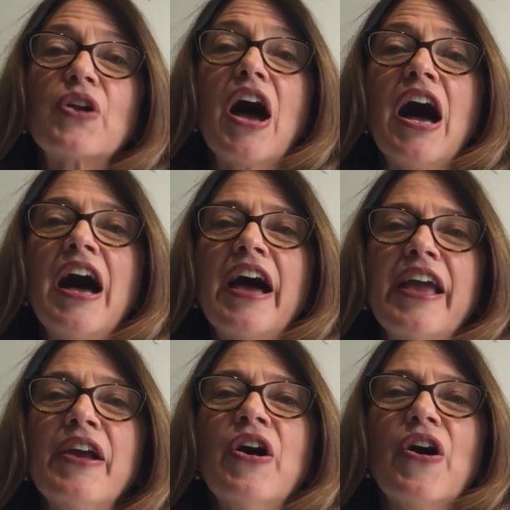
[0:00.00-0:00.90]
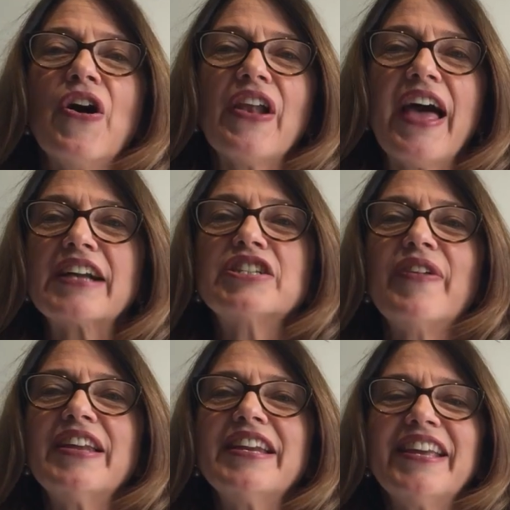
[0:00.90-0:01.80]
or high, all
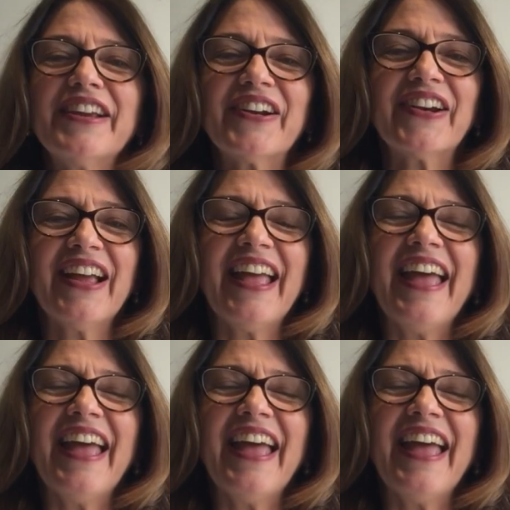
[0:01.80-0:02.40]
activated here.